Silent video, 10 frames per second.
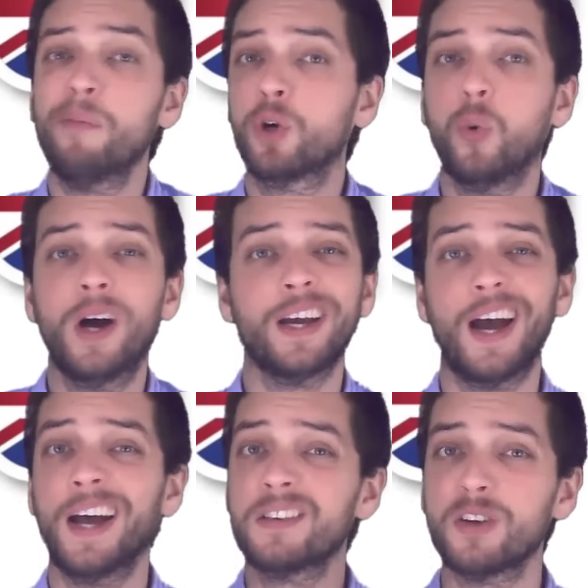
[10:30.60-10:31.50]
I'm quite a
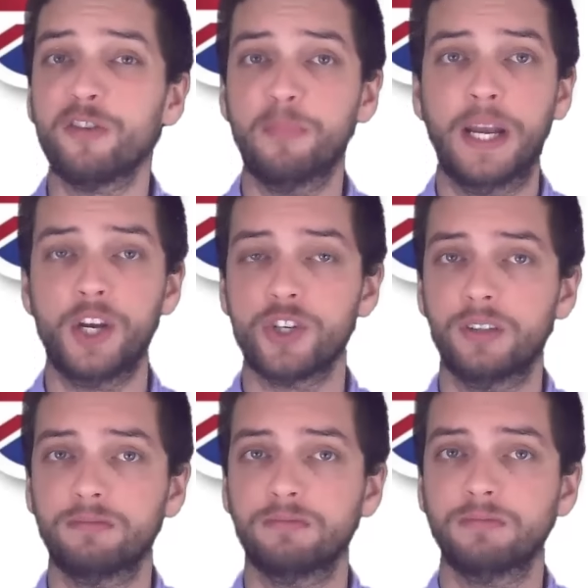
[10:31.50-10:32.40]
hands-off manager.